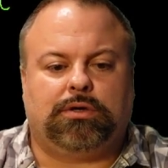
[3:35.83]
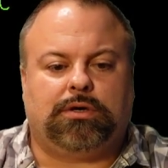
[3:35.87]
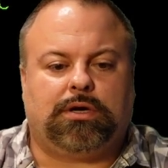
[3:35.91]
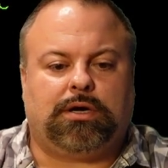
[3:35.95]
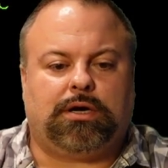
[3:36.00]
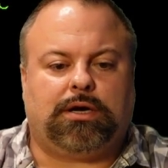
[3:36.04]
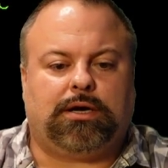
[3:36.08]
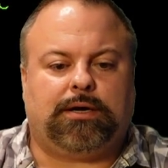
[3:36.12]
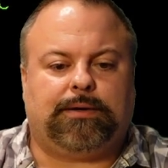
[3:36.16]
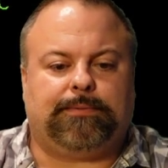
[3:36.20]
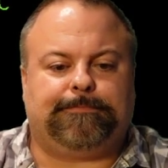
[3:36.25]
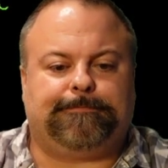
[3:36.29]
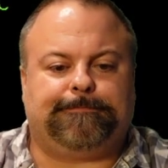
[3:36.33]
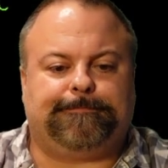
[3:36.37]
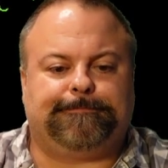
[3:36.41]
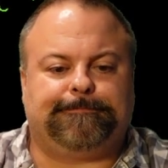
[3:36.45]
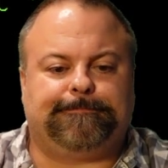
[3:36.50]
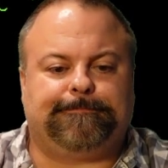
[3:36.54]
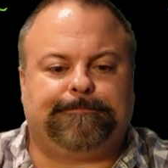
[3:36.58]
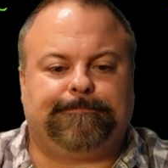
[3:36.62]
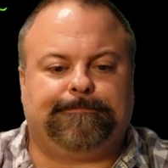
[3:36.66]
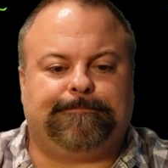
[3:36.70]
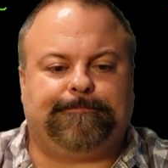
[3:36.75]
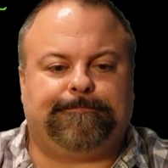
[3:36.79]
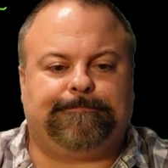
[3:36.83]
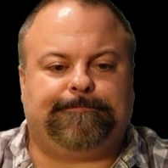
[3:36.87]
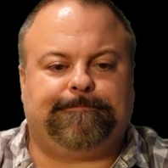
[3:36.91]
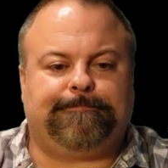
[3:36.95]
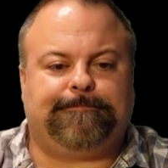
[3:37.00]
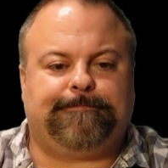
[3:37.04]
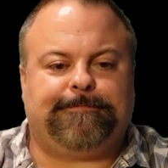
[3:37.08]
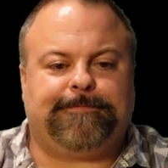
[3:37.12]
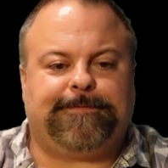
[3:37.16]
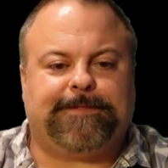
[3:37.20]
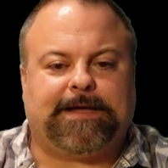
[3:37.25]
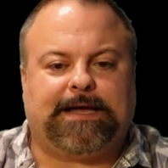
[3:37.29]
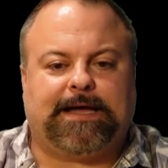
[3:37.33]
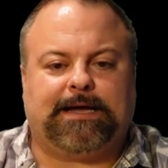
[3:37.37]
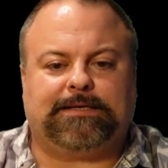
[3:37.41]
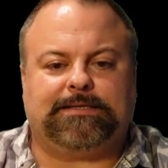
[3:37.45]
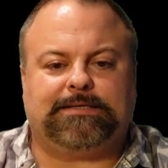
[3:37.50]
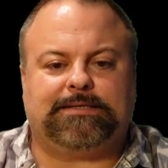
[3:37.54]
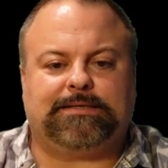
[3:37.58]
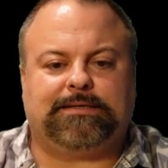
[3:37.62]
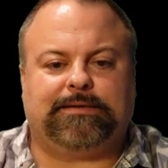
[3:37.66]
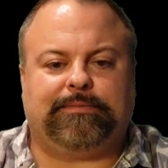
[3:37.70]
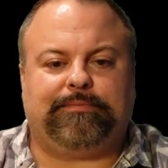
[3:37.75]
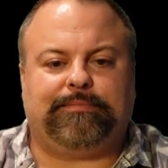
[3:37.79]
Um,
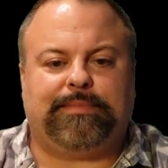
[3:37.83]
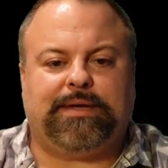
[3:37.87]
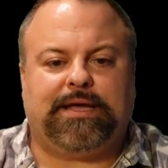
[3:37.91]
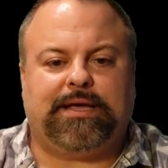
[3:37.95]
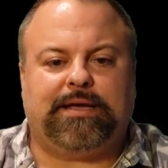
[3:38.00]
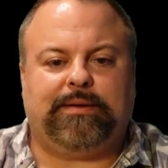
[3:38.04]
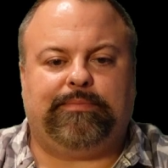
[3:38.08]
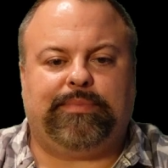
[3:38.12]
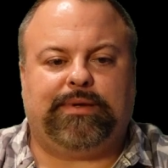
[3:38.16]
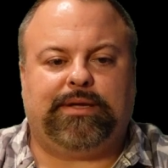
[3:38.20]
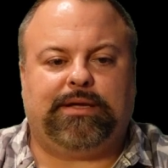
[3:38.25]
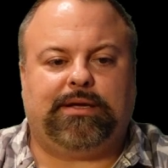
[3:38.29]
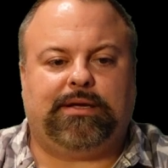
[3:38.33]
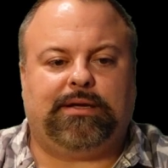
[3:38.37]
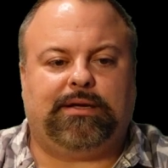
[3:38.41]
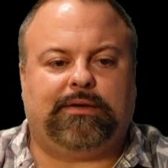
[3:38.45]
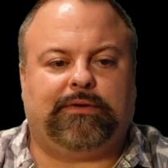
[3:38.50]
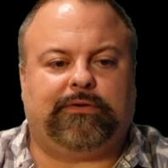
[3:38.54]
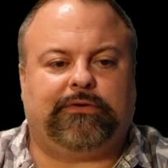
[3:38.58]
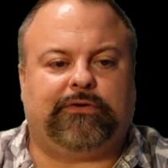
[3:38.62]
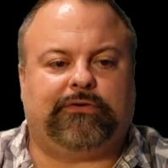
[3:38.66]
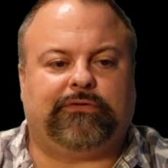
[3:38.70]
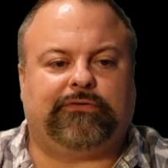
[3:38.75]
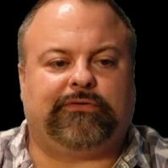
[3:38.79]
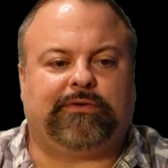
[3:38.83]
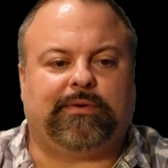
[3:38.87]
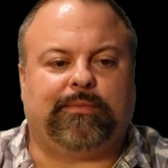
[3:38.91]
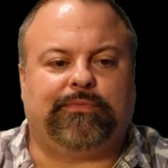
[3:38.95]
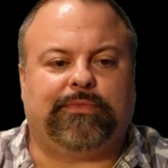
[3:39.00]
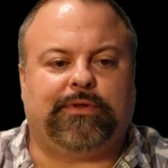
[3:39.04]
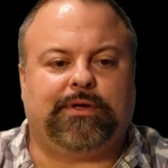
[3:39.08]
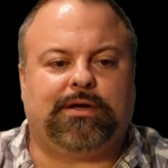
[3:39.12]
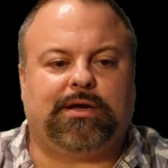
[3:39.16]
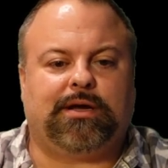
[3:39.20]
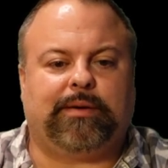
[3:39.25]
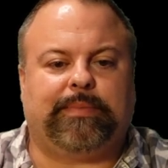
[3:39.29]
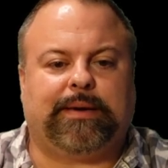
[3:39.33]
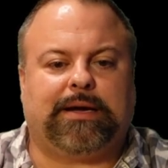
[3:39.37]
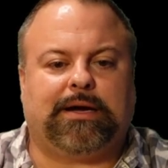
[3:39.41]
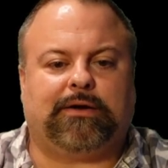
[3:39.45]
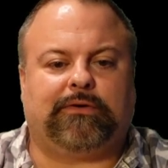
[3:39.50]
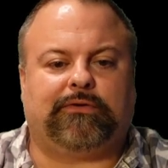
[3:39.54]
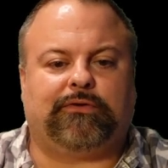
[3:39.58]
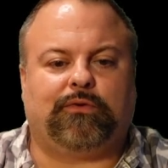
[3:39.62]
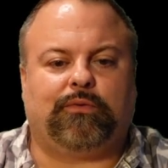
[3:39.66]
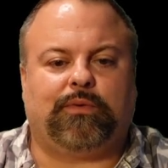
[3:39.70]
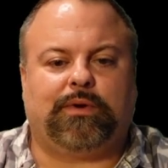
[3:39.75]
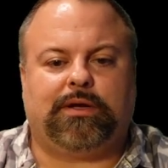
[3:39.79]
that may be just something
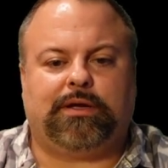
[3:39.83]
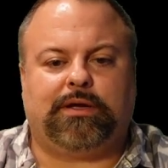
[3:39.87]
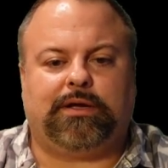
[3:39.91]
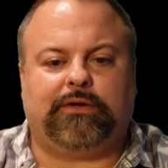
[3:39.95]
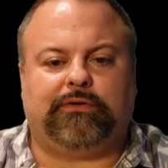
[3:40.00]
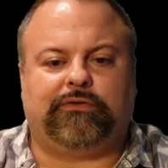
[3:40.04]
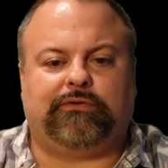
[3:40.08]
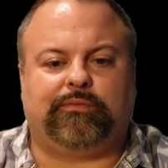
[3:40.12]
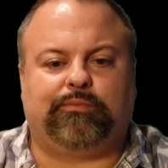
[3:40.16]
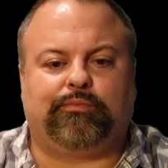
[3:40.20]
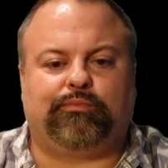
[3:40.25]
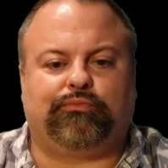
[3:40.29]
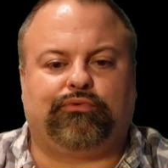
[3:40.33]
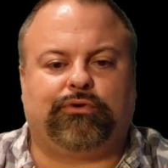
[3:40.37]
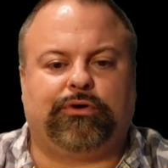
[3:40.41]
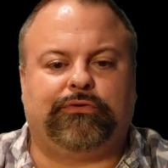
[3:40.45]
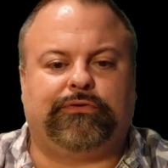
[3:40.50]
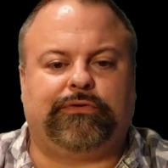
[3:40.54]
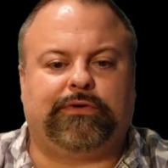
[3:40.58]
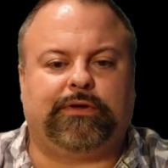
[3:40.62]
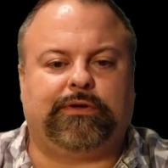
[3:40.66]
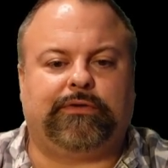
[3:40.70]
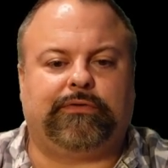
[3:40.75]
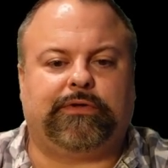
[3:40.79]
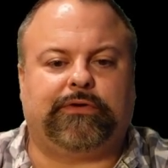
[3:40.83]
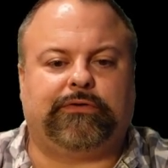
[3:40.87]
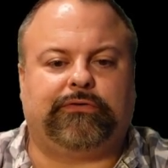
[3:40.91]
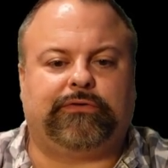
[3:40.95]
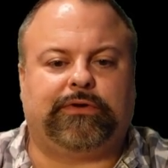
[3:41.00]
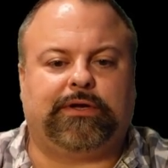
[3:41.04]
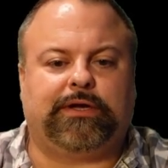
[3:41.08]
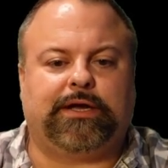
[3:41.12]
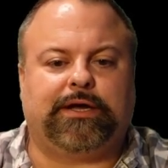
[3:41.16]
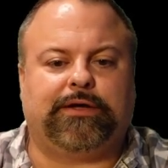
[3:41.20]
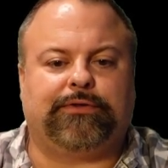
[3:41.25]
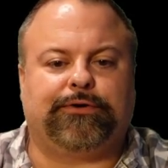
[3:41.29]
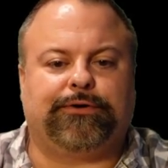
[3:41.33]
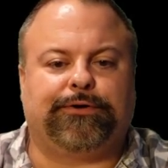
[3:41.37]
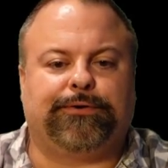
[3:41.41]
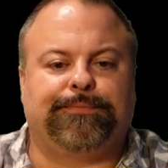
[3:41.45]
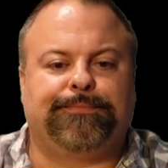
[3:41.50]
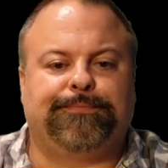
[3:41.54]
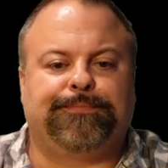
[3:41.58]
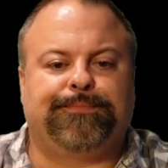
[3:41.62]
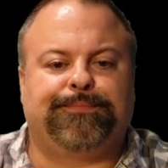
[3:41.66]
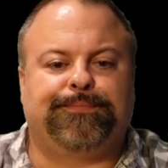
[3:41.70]
about the way it's printing this together.